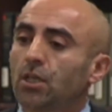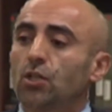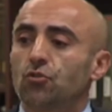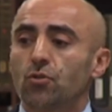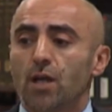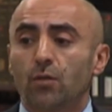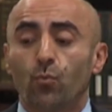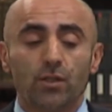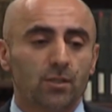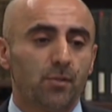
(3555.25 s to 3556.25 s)
he should
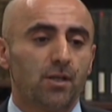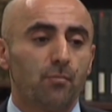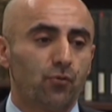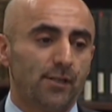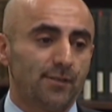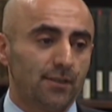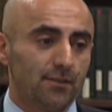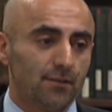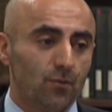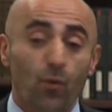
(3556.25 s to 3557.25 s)
not want to become
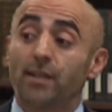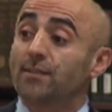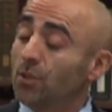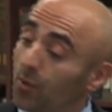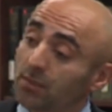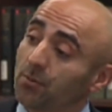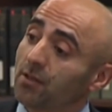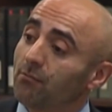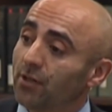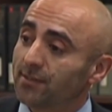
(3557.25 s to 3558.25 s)
president. Why does he want to
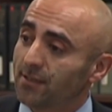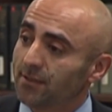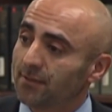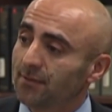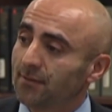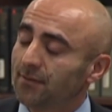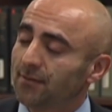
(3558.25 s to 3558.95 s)
become president?